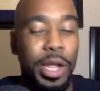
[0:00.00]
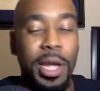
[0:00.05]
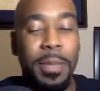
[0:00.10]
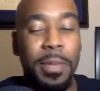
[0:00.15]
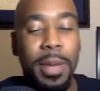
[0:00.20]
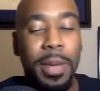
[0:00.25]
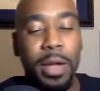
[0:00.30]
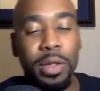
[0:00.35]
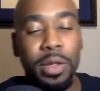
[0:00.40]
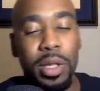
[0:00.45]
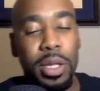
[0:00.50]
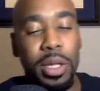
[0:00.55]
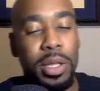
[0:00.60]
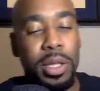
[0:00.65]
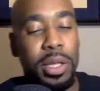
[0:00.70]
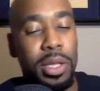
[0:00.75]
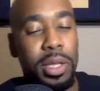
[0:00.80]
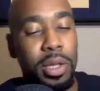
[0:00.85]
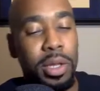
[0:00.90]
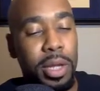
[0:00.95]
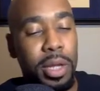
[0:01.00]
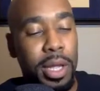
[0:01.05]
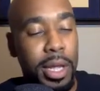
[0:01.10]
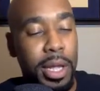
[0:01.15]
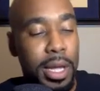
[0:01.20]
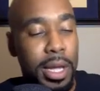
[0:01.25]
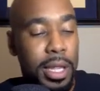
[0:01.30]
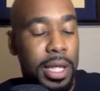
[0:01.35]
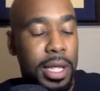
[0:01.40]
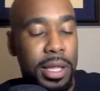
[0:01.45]
about this and looking
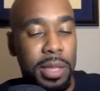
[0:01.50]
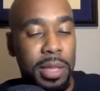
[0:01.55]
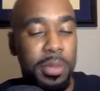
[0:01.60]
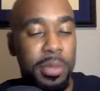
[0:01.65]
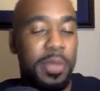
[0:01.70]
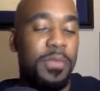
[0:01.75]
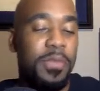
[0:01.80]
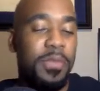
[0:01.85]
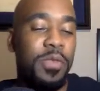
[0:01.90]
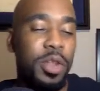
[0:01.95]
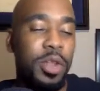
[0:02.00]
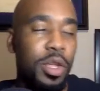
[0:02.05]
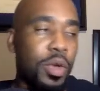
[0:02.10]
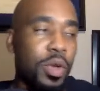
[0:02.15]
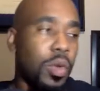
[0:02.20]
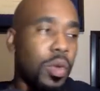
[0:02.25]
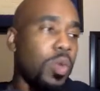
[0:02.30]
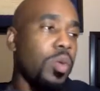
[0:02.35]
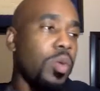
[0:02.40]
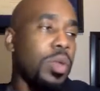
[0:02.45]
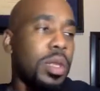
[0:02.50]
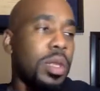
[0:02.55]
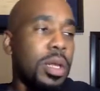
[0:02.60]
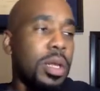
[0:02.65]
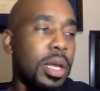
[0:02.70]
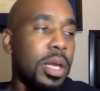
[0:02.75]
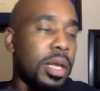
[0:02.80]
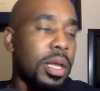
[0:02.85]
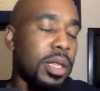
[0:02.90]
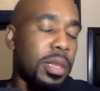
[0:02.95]
at like some of the videos
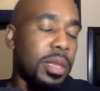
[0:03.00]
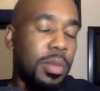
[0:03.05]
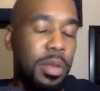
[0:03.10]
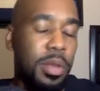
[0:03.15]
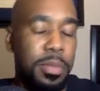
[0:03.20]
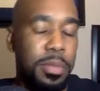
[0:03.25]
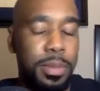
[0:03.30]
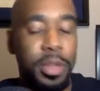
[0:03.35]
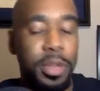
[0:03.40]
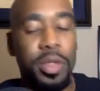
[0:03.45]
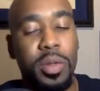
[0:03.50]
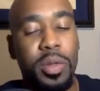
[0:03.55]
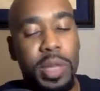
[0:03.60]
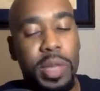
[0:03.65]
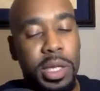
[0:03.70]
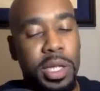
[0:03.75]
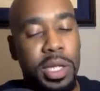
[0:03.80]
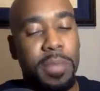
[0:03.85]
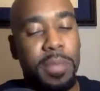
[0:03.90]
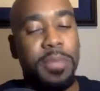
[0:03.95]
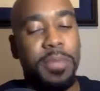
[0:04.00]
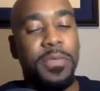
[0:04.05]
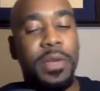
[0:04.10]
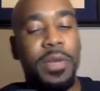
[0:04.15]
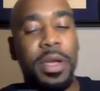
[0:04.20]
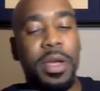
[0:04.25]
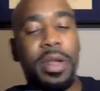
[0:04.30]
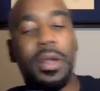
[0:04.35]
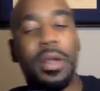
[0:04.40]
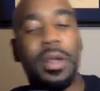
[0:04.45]
and some of the pictures that they
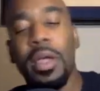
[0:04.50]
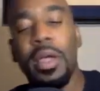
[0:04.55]
provided,